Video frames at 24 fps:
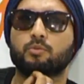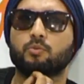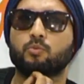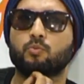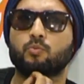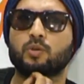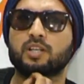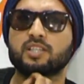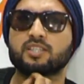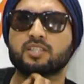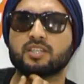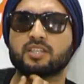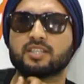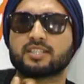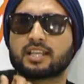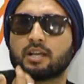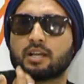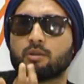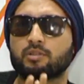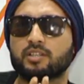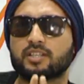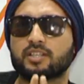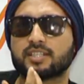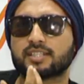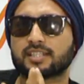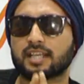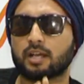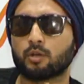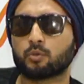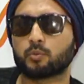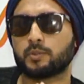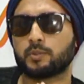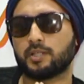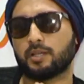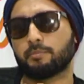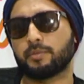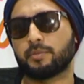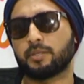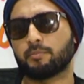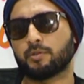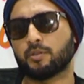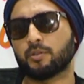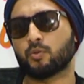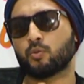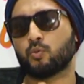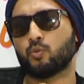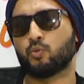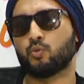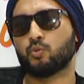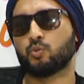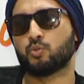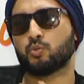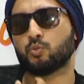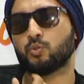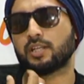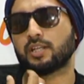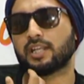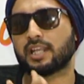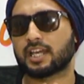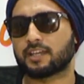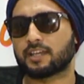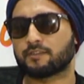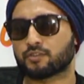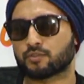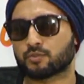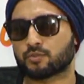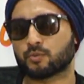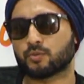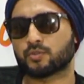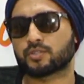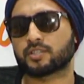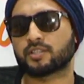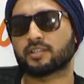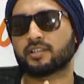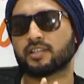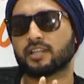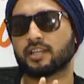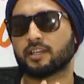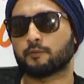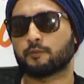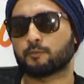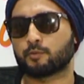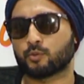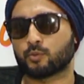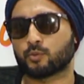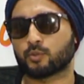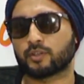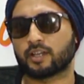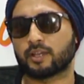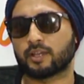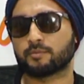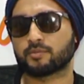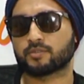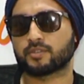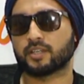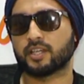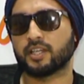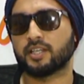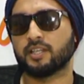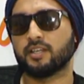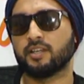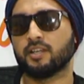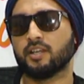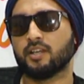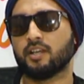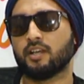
once it is out, it is out. We are people who do live shows and live programs, right?